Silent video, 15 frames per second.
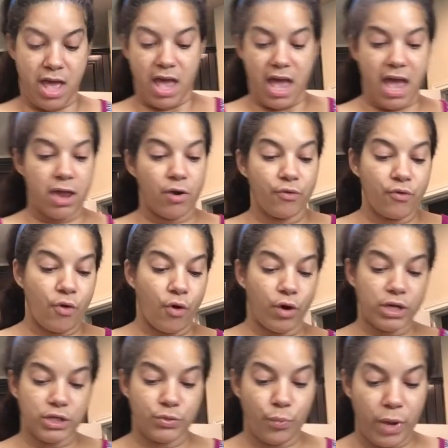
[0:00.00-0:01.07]
And of
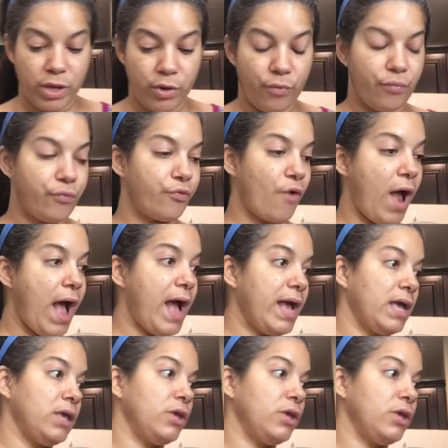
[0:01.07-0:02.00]
course, when you're frying